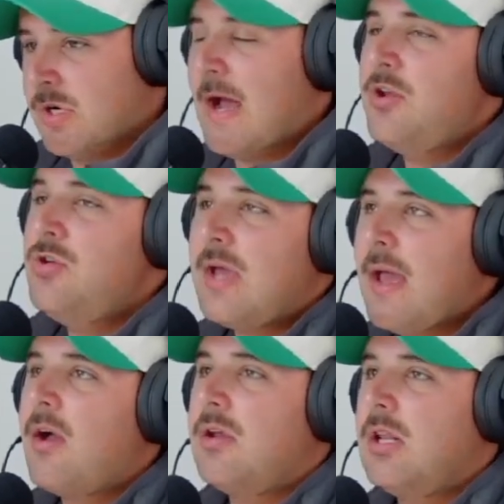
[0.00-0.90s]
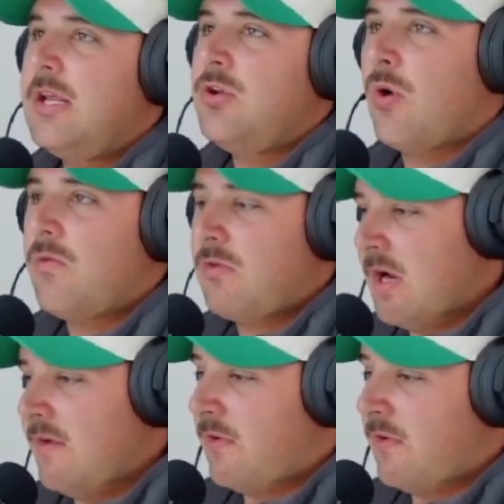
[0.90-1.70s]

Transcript: How do you calculate your overhead?